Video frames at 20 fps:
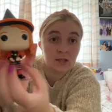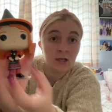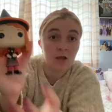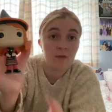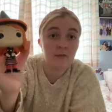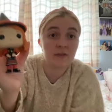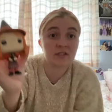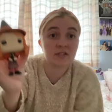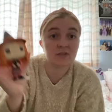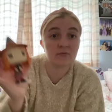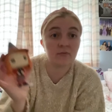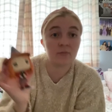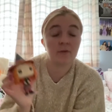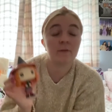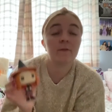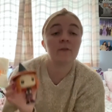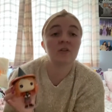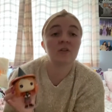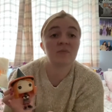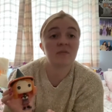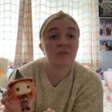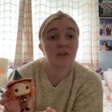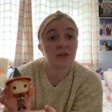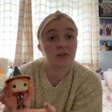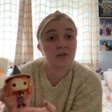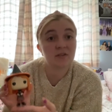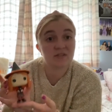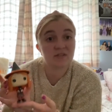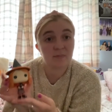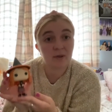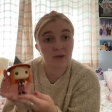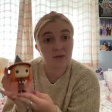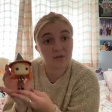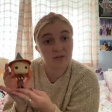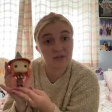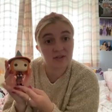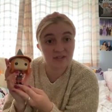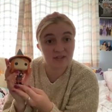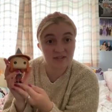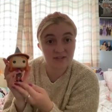And this is from the film of Hocus
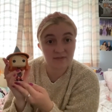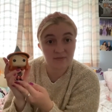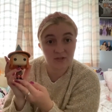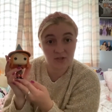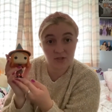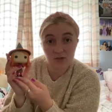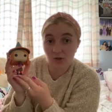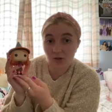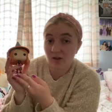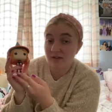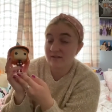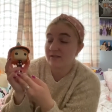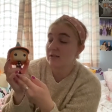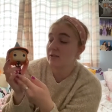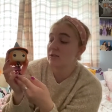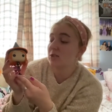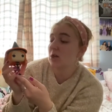Pocus for you guys that